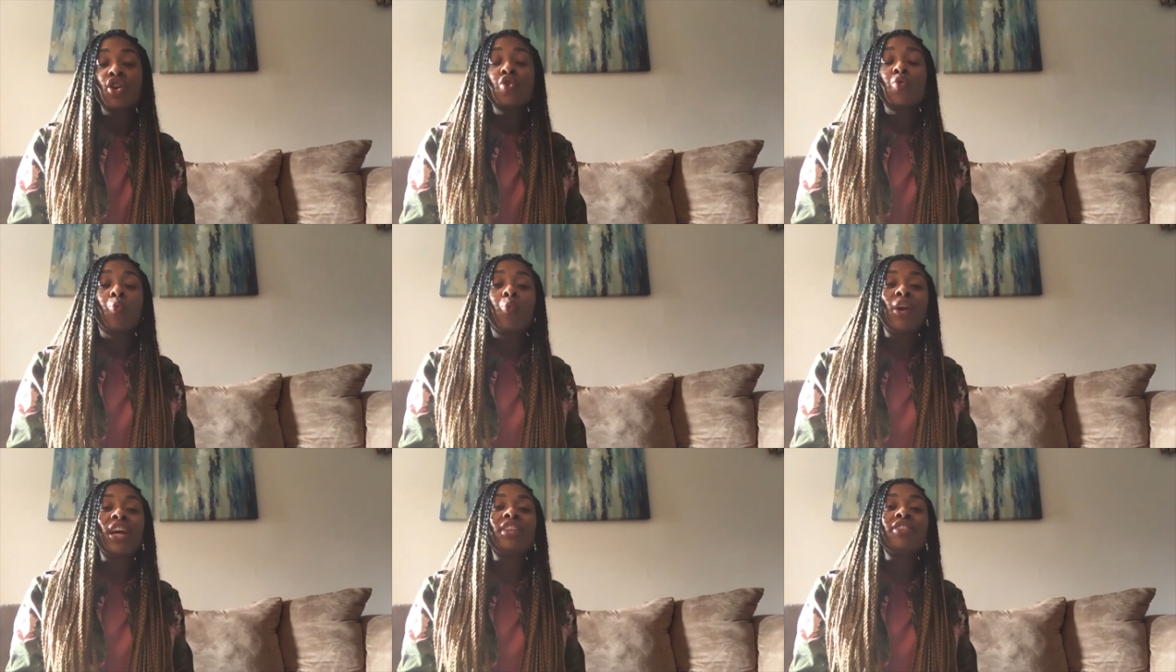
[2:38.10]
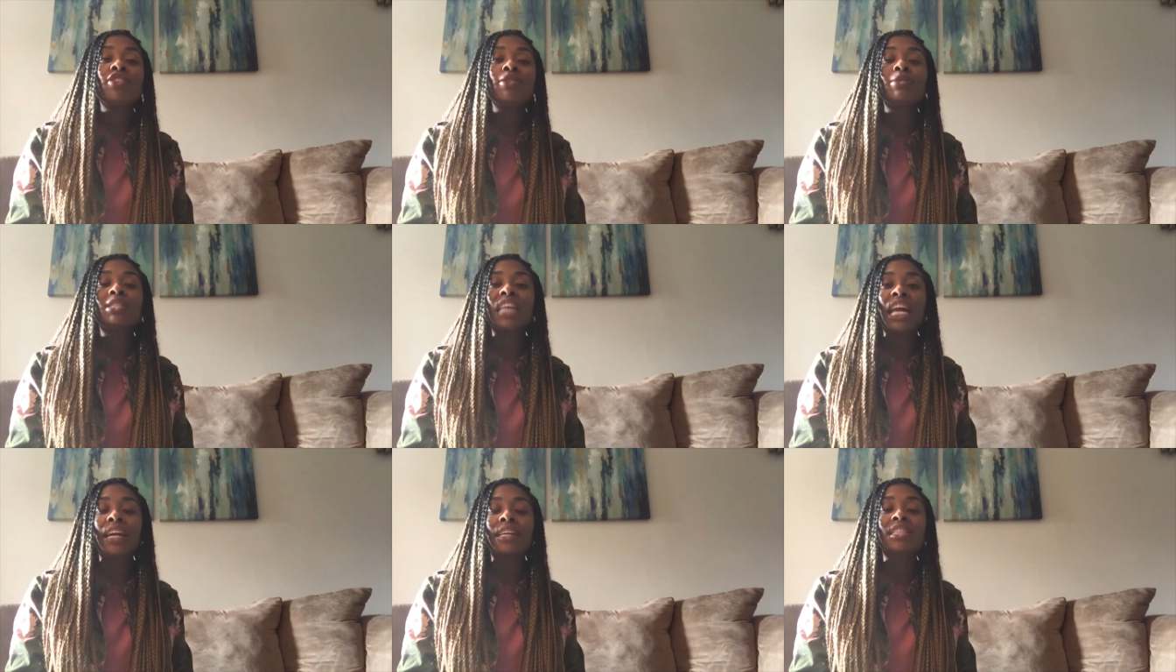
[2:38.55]
When you
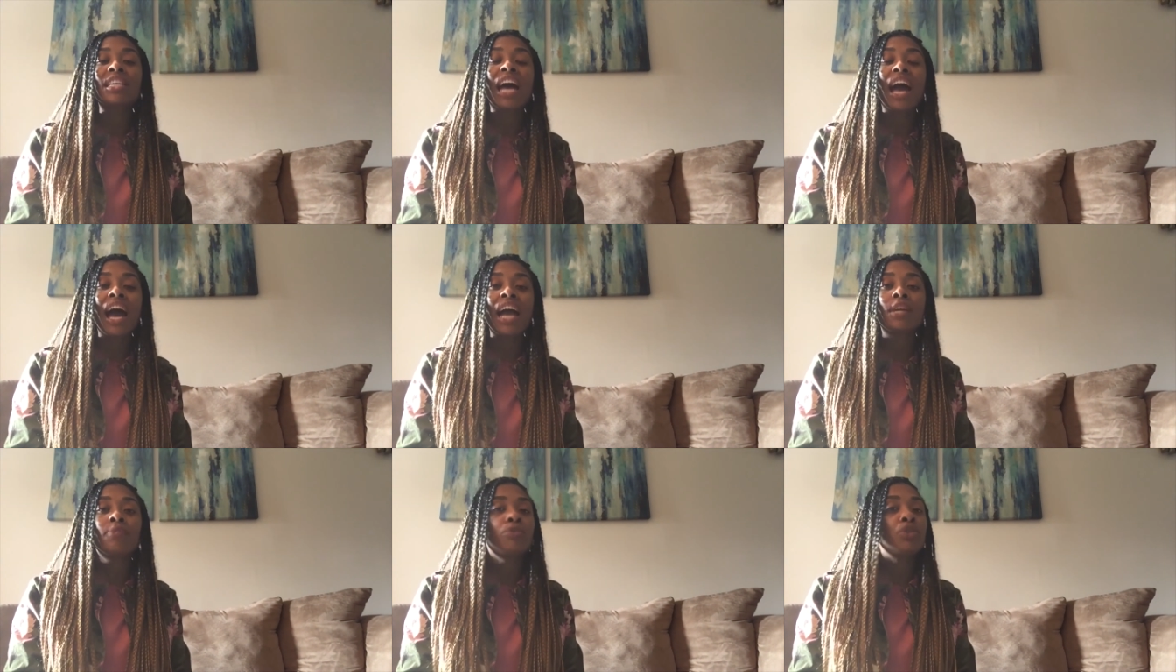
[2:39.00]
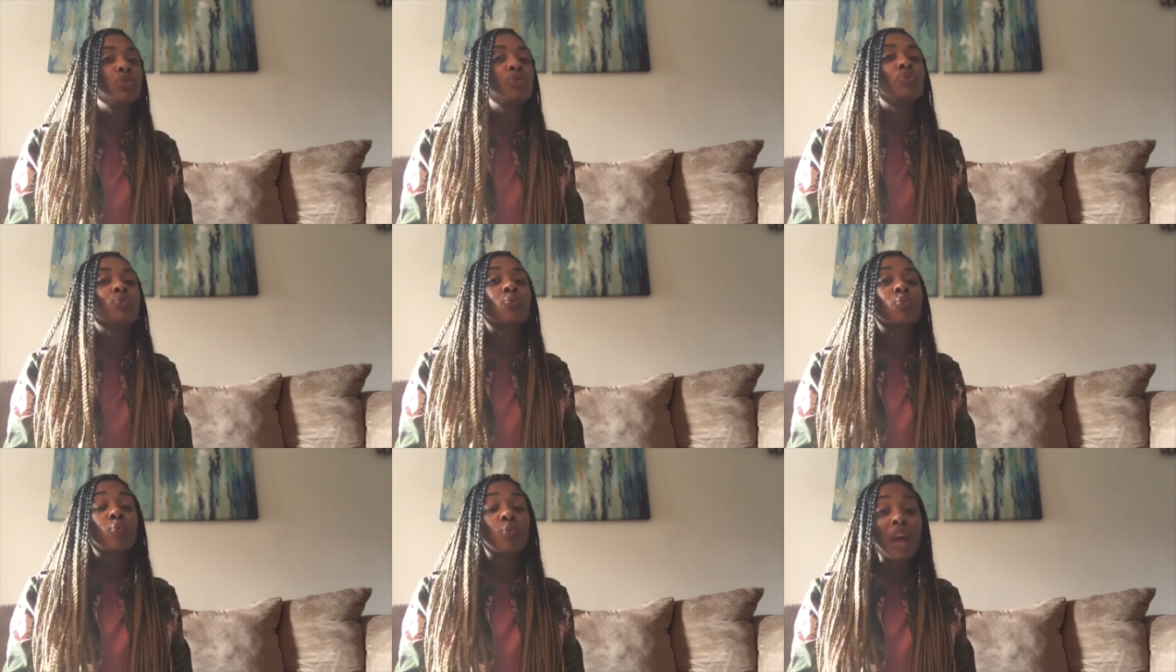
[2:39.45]
take time to
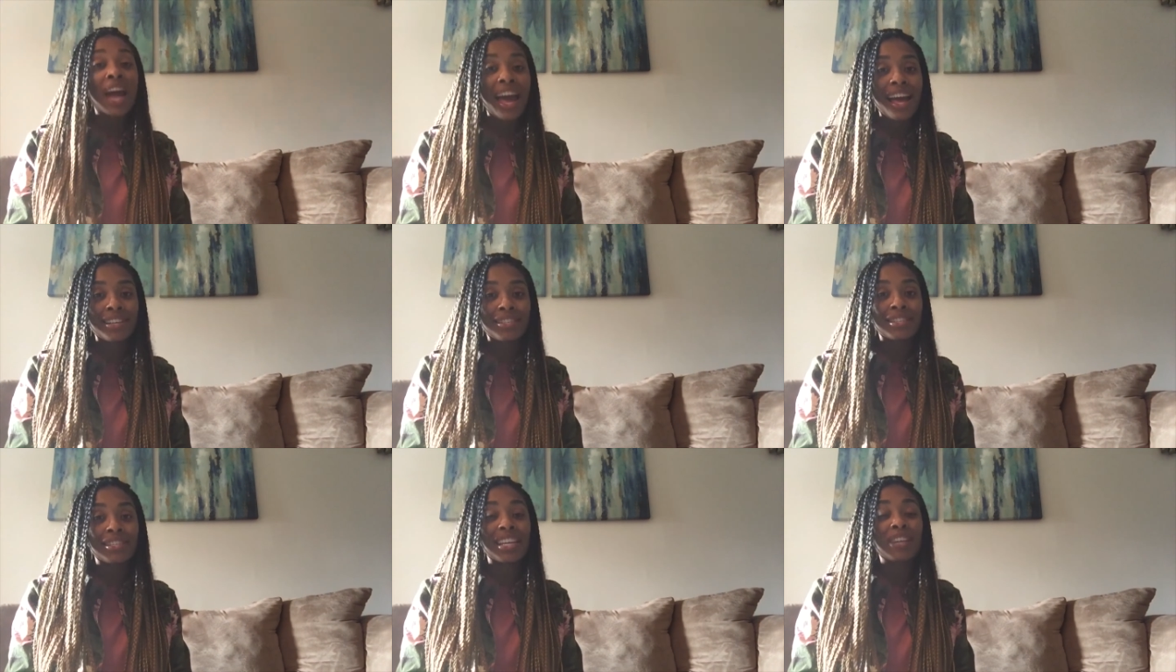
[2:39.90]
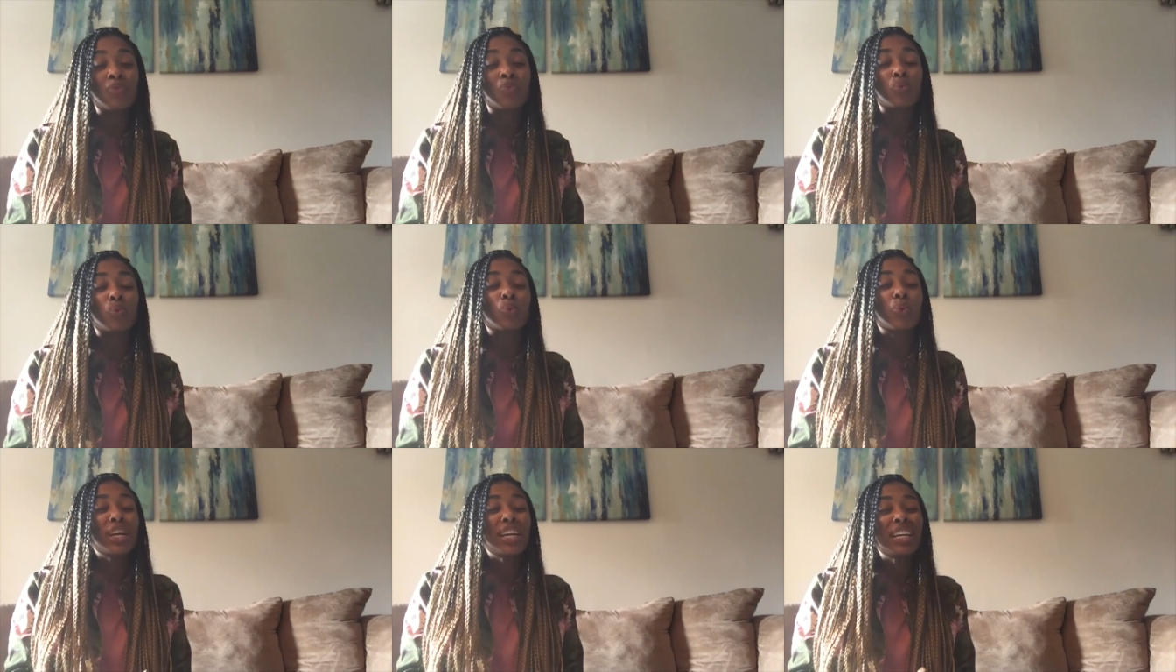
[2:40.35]
rest
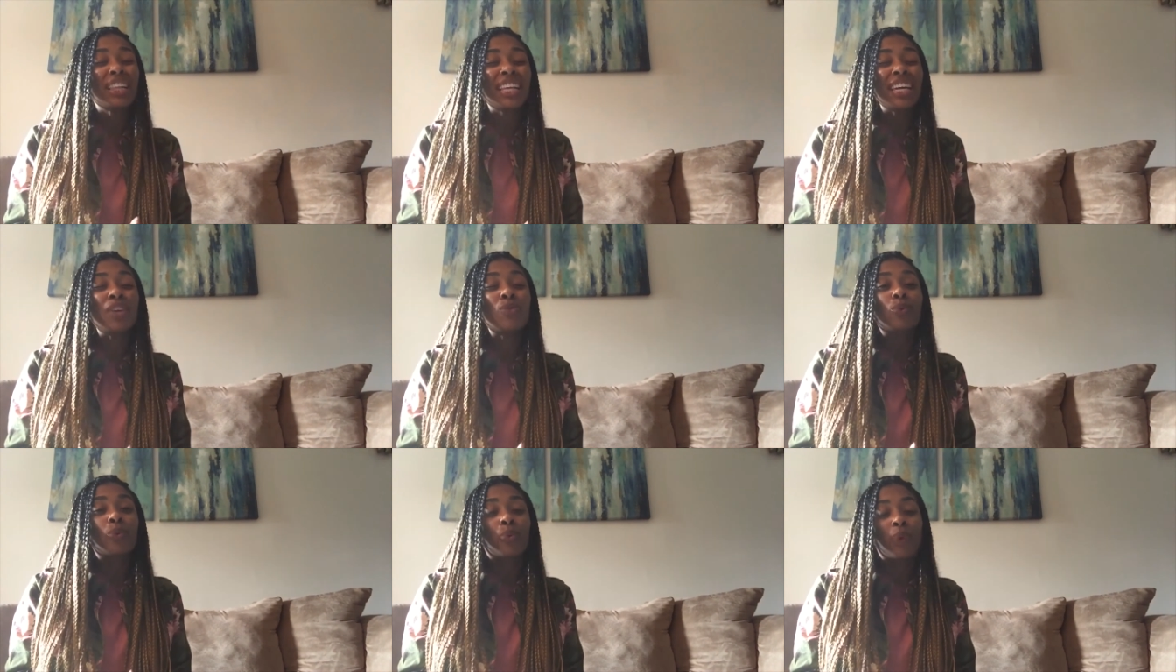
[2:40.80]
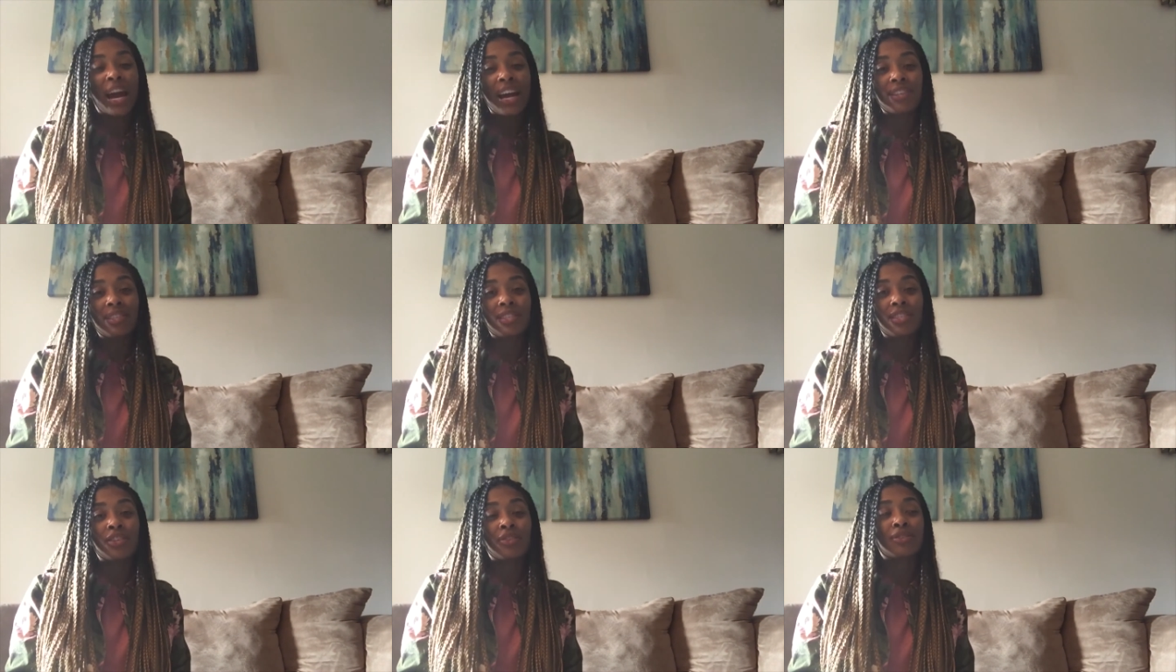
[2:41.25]
and really
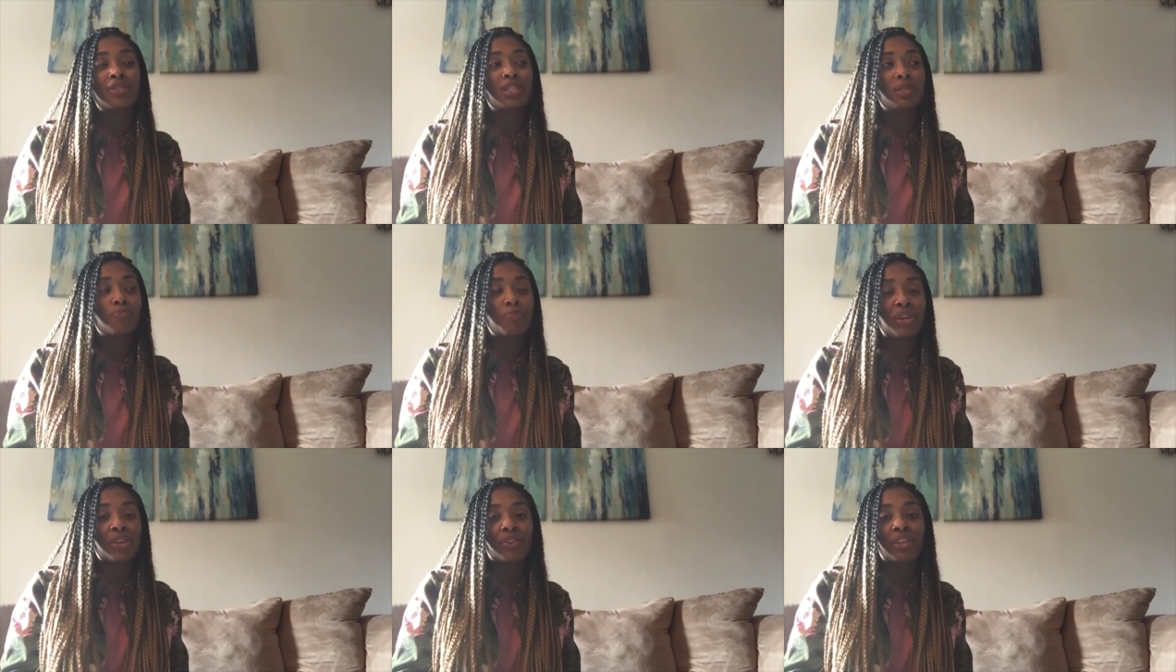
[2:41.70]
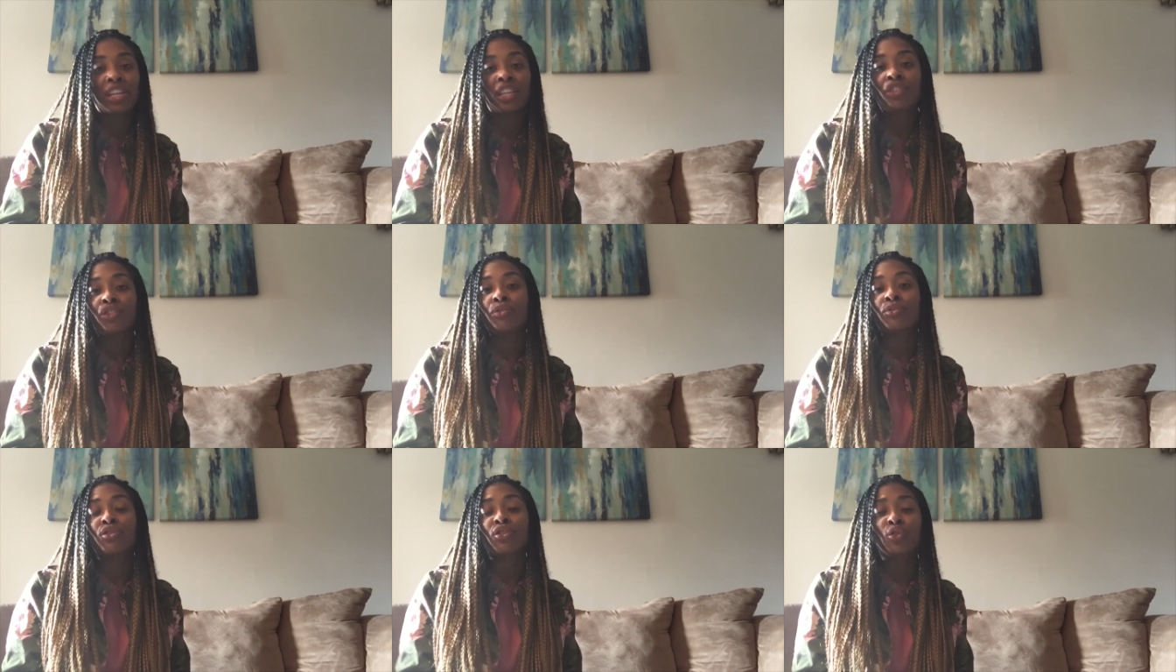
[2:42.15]
rest your spirit and
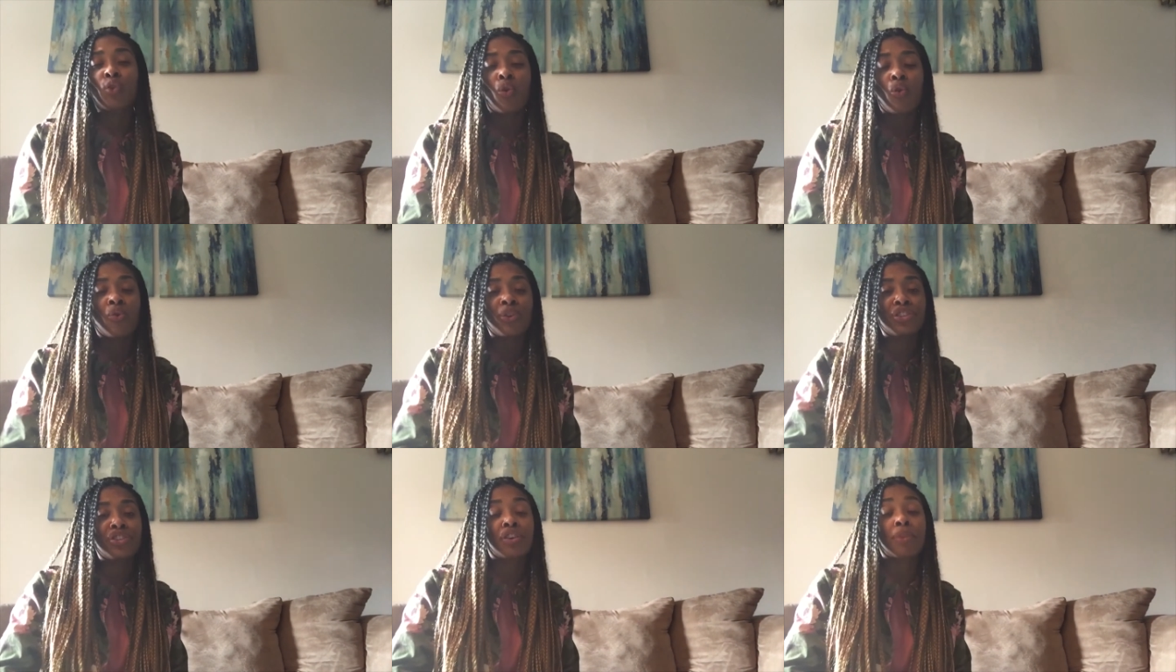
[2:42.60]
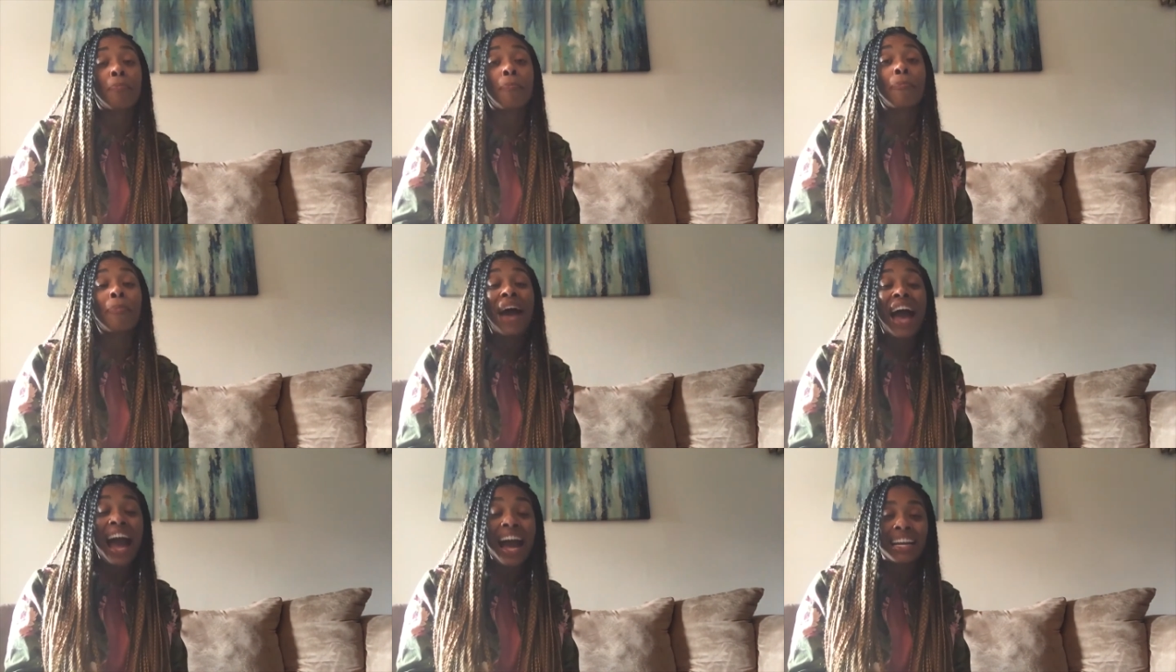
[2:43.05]
your soul and your
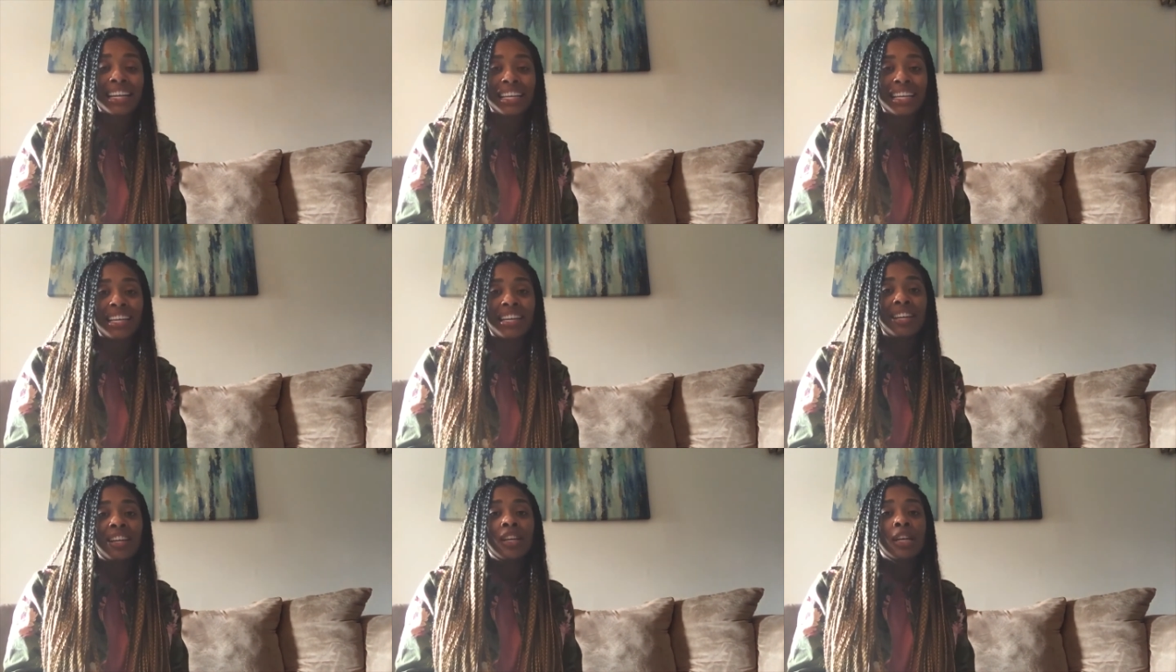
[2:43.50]
body,